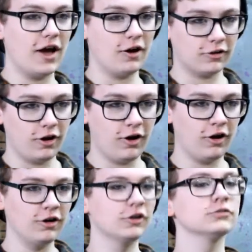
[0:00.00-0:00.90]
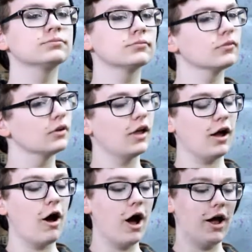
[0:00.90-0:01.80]
alcohol
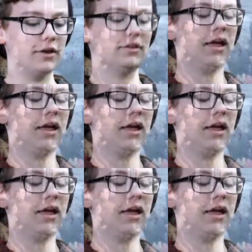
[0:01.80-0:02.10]
on